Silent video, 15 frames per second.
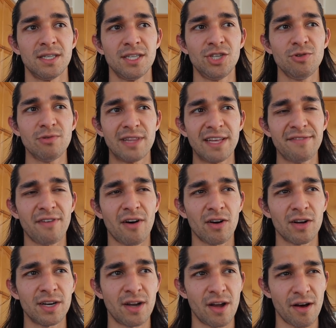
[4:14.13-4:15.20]
Did you live
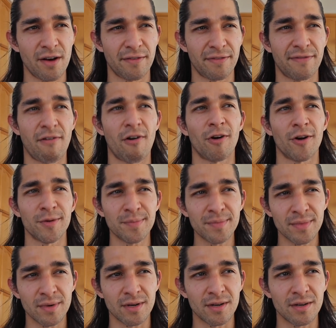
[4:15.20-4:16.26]
on a
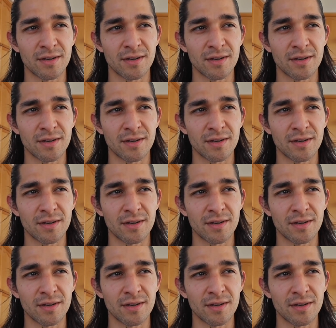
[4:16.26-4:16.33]
farm?